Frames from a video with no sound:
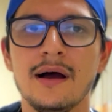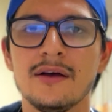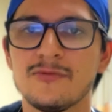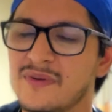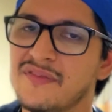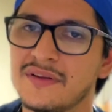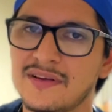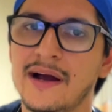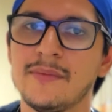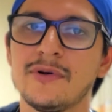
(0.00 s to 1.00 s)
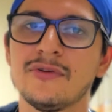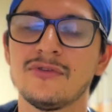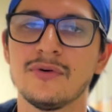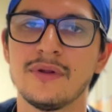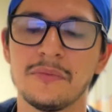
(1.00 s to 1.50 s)
specific timers
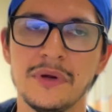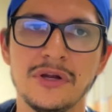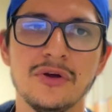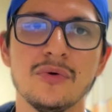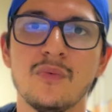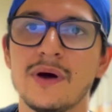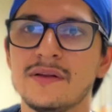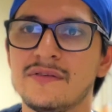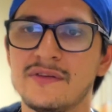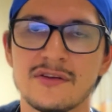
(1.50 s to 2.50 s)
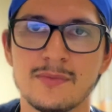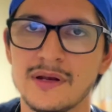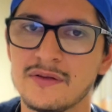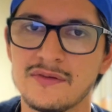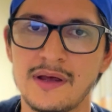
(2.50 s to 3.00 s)
so that we knew when 6
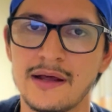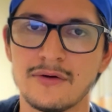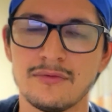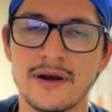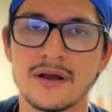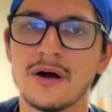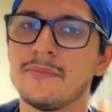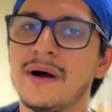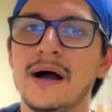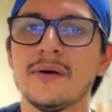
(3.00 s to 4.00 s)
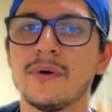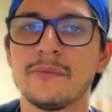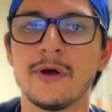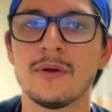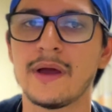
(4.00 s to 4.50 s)
minutes had already gone by, when
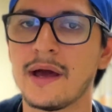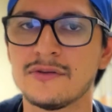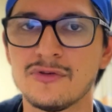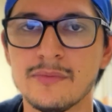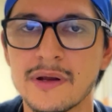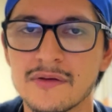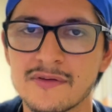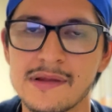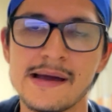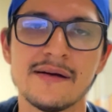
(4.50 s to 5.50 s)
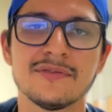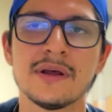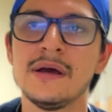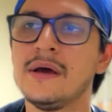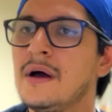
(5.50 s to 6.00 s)
we only had 2 minutes left.
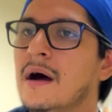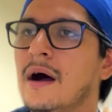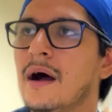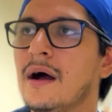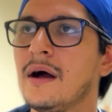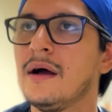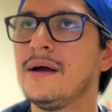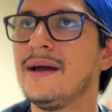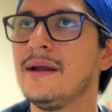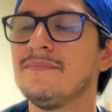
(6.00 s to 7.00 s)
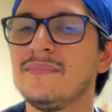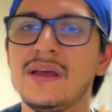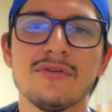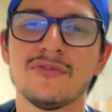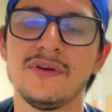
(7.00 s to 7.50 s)
And
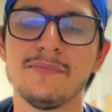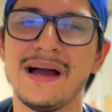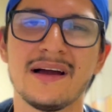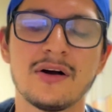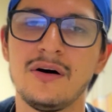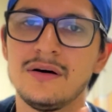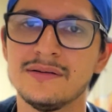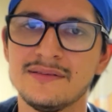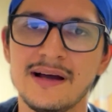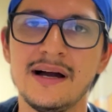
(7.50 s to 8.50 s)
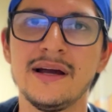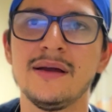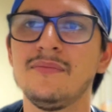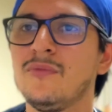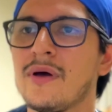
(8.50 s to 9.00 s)
give us feedback on
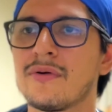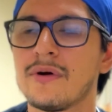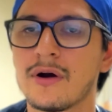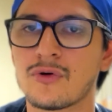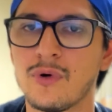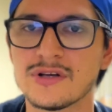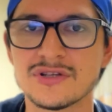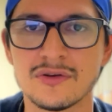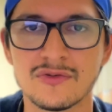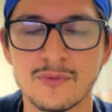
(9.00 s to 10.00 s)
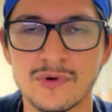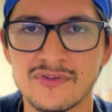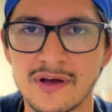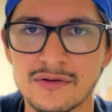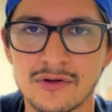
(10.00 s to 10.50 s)
time, whether our questions were
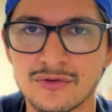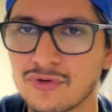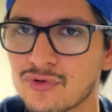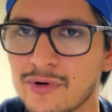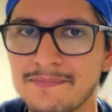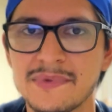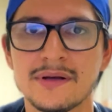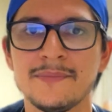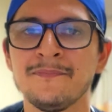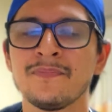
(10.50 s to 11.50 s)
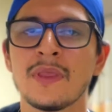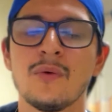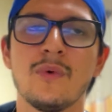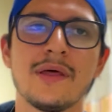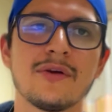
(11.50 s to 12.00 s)
sounding too scripted,
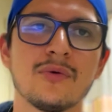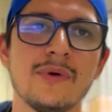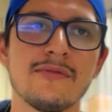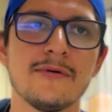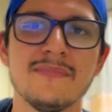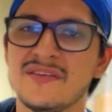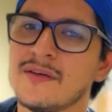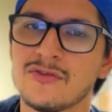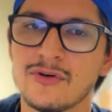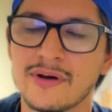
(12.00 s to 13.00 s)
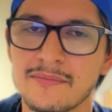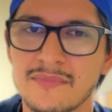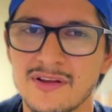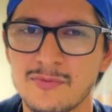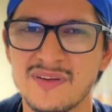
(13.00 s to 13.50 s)
whether we were missing certain
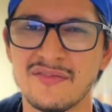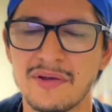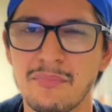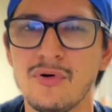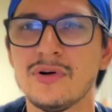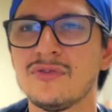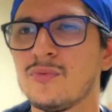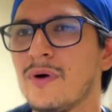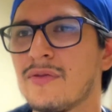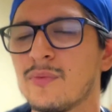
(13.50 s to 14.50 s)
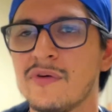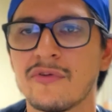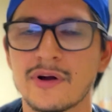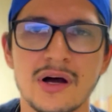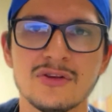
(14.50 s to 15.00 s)
specific points, whether we
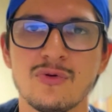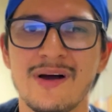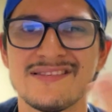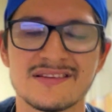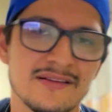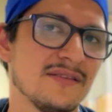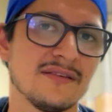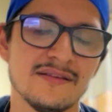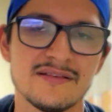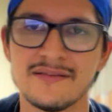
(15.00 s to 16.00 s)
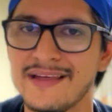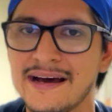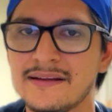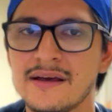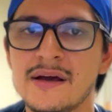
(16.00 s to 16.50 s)
forgot to ask this and this and
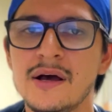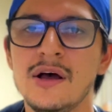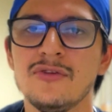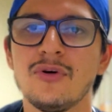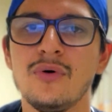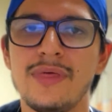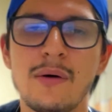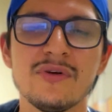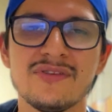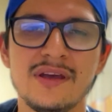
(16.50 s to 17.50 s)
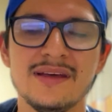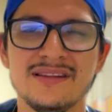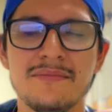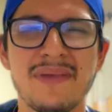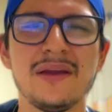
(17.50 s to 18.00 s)
that. So that was the
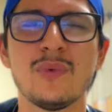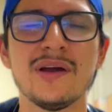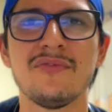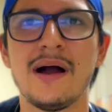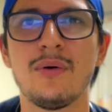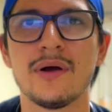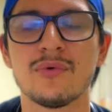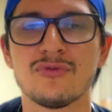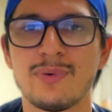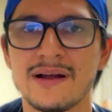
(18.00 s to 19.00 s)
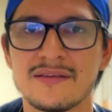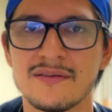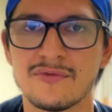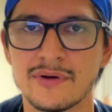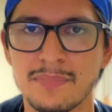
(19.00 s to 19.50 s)
main way of how I was
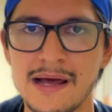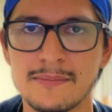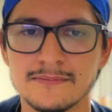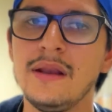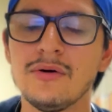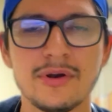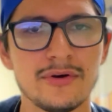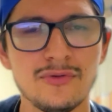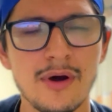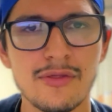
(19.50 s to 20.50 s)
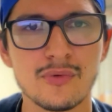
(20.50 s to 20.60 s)
practicing for the PLAB. Now, there are two other